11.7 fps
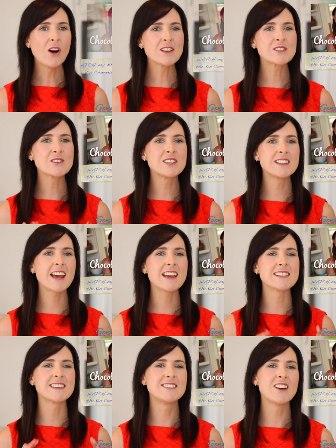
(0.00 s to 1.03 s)
Also,
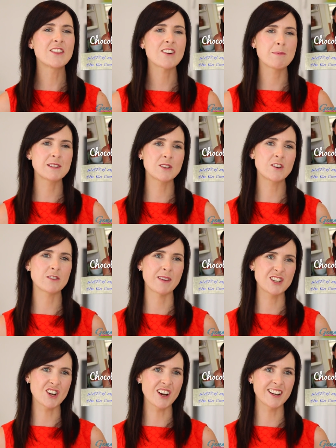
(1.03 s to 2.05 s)
today is another episode of
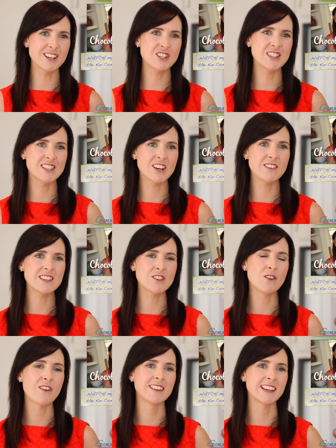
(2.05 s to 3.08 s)
my Chocolicious series
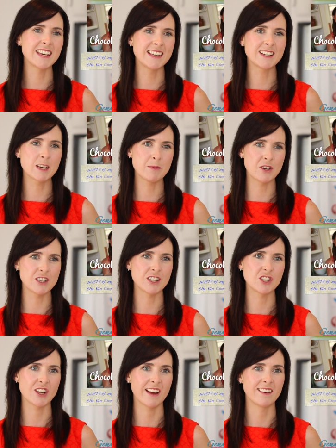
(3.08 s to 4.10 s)
over on the Kin
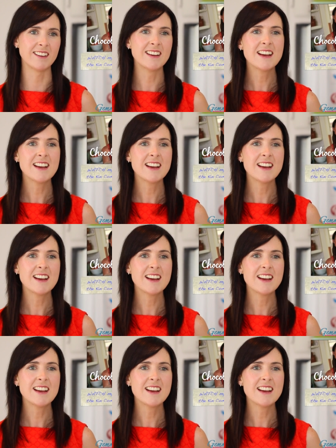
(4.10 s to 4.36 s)
Community Channel.